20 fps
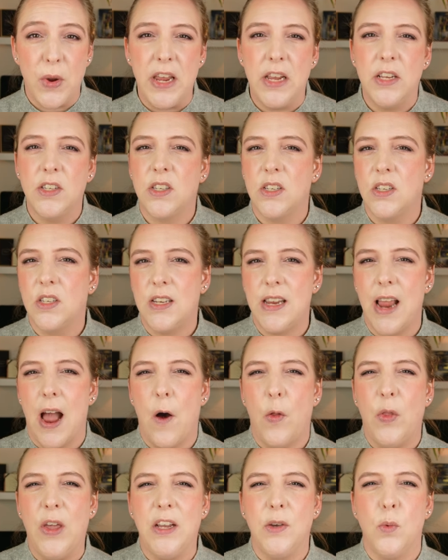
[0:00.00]
weeks to see
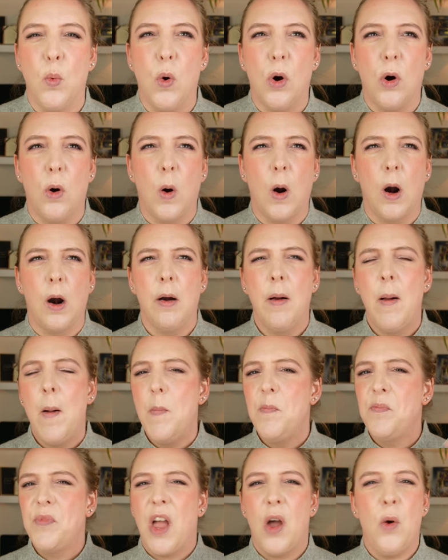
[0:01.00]
how they wore
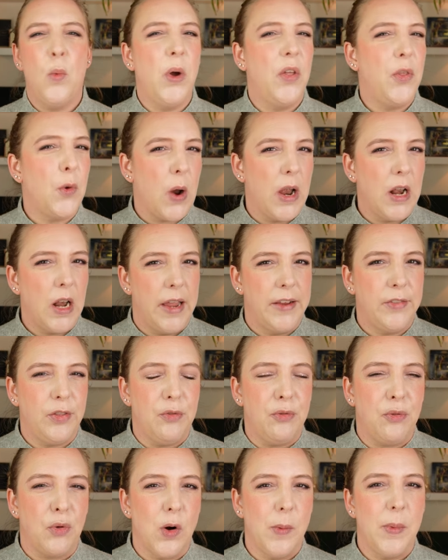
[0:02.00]
and whether I like
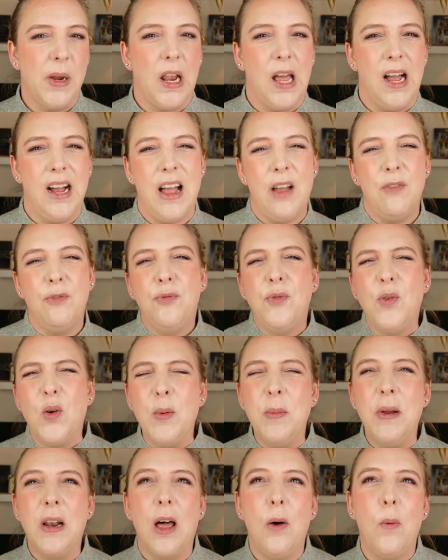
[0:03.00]
the formula. And
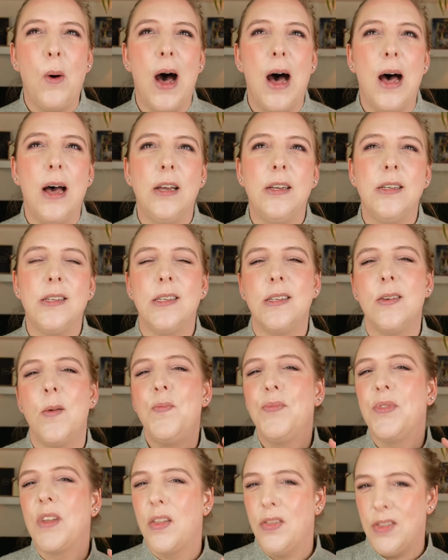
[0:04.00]
formula-wise,
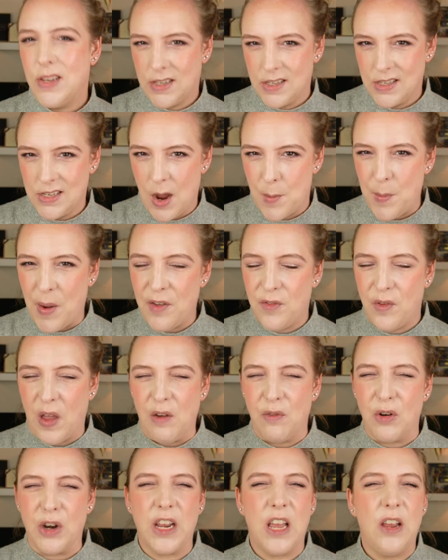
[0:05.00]
this is not my
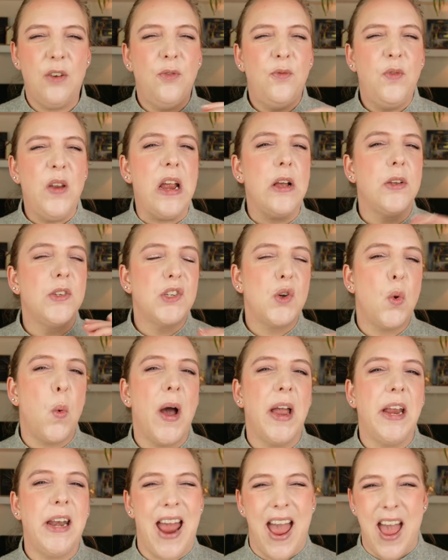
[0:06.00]
favorite. It feels quite